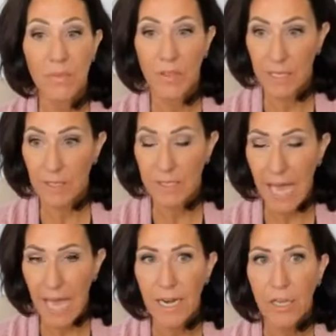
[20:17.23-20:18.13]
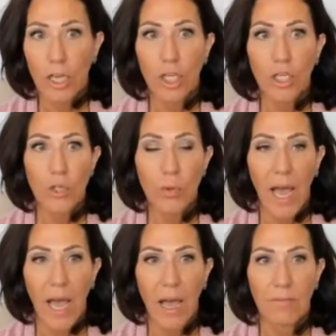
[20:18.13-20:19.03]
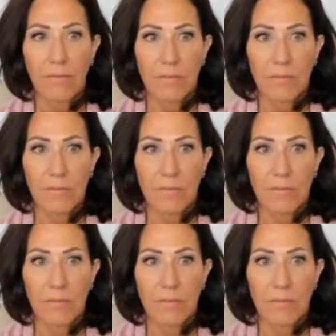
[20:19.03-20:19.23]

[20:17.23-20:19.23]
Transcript: things that you have